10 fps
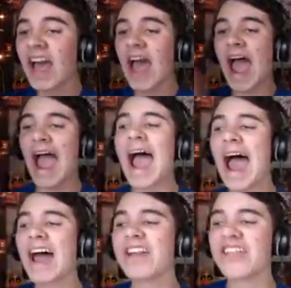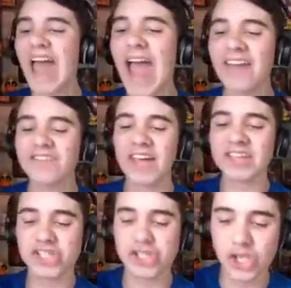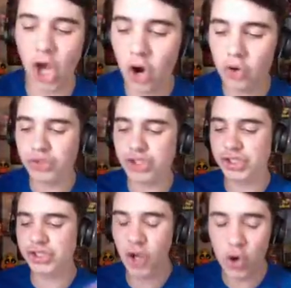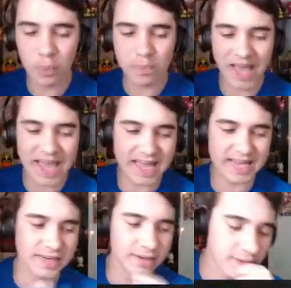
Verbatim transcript: had that! That's so stupid!